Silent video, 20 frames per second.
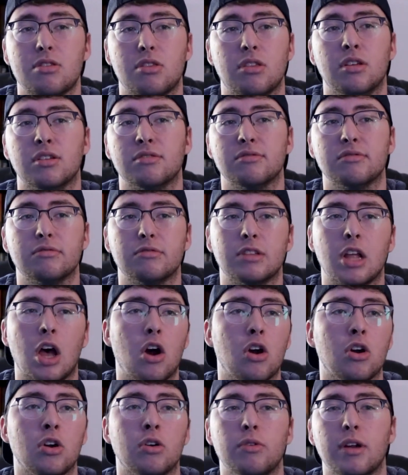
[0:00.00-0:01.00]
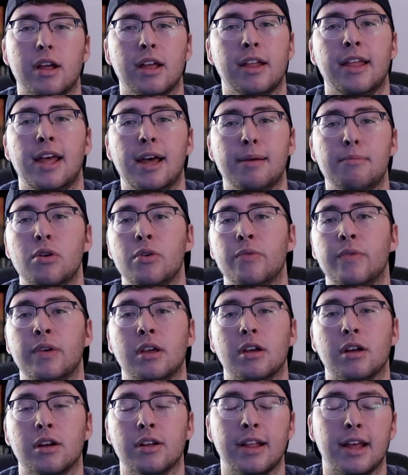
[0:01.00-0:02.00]
Just the art in that
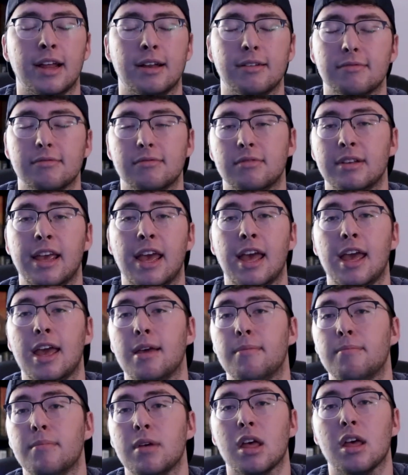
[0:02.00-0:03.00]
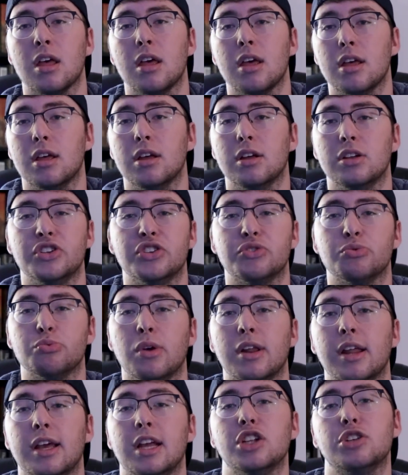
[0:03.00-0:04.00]
movie or in that game just
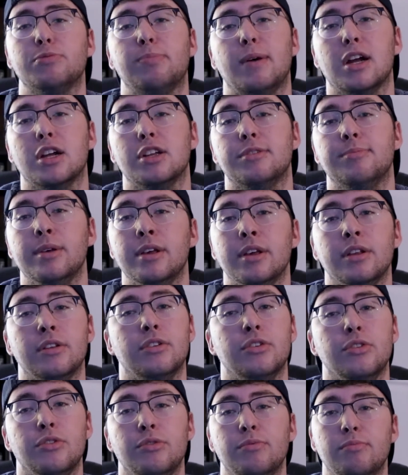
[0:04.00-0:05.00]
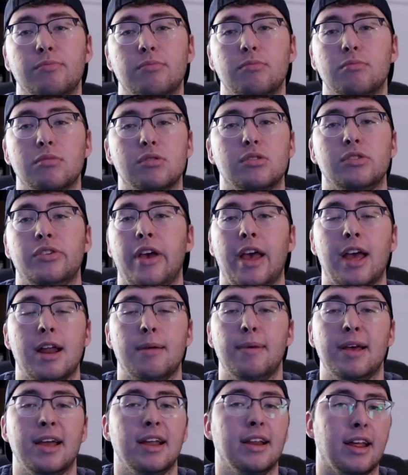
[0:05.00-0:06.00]
really inspires me to
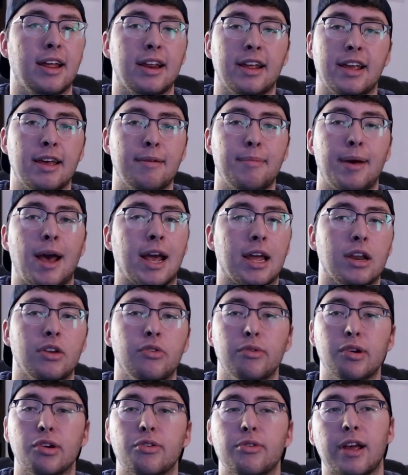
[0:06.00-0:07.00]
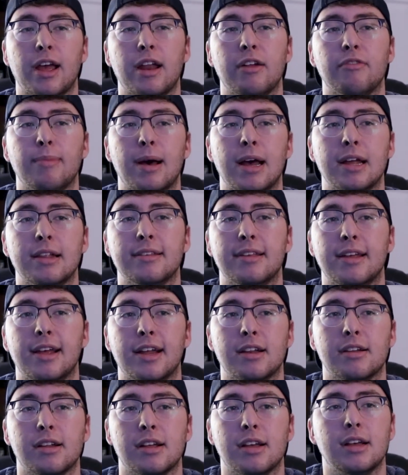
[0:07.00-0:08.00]
animate and get back into a creative mindset.
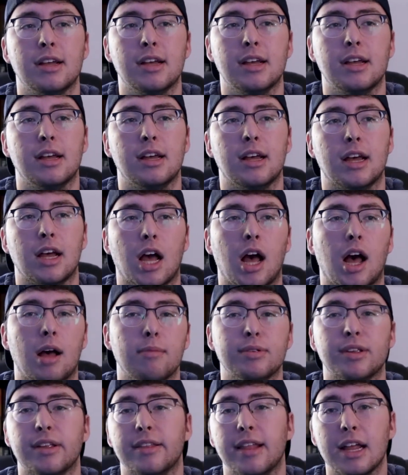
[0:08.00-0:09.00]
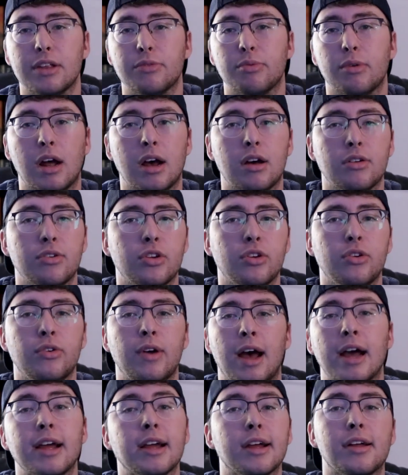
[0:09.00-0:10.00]
So that's what I'll do.
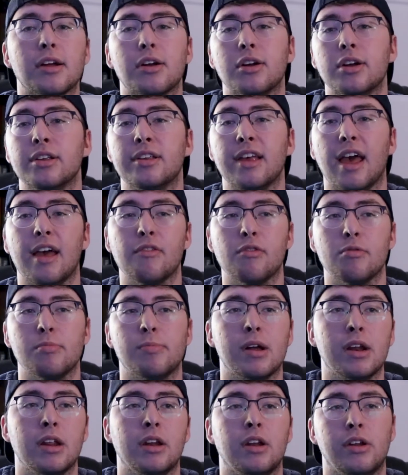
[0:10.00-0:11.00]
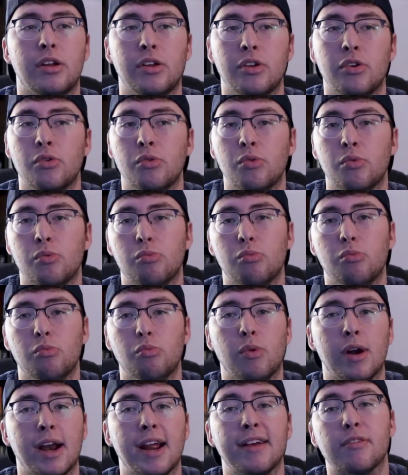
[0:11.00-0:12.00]
I encourage everybody to do
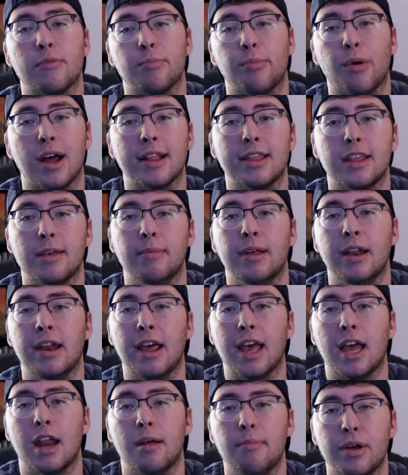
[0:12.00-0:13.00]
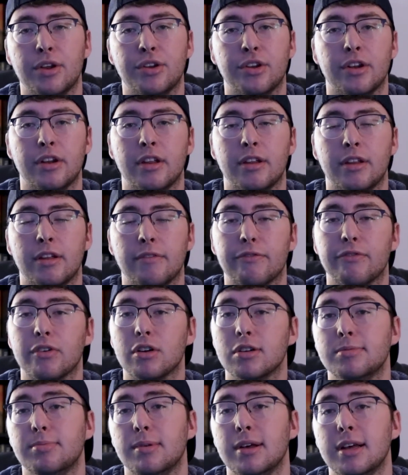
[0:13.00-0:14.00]
whatever brought them into animation in the
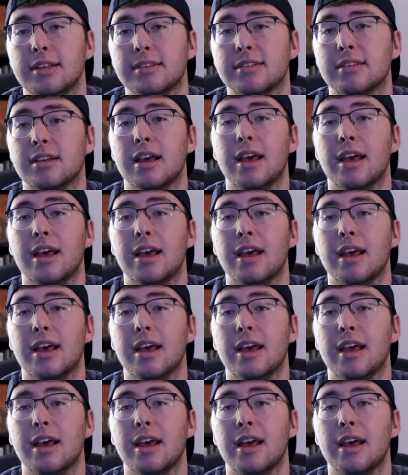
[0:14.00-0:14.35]
first place.